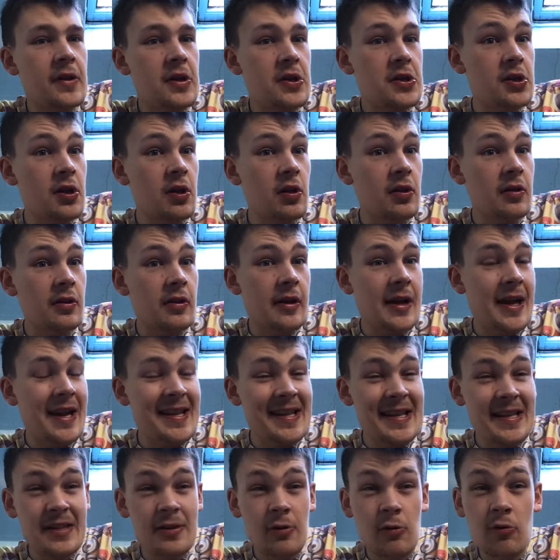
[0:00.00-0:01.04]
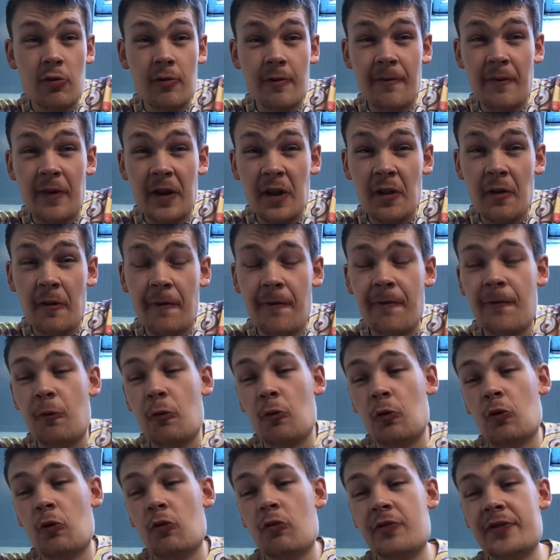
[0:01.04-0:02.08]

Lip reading: they went for the juggler and they scored another